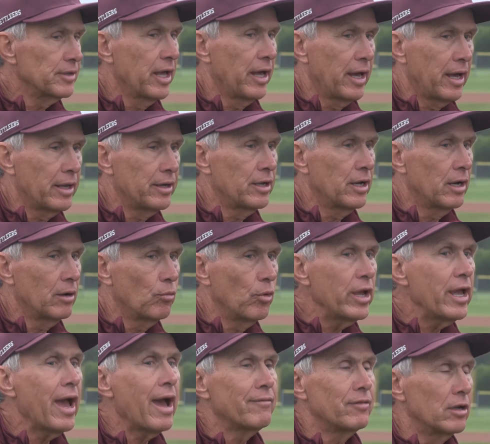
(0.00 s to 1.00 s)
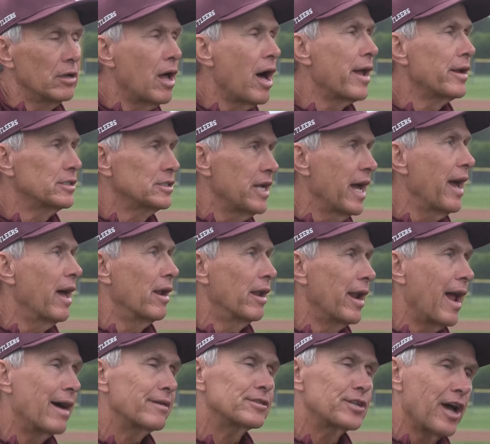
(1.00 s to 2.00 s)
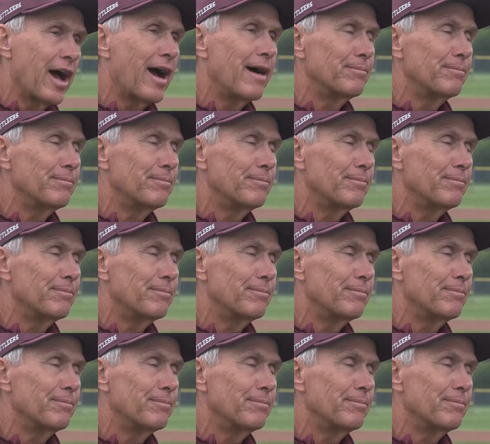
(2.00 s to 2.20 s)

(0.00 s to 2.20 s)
And we have a lot of talent.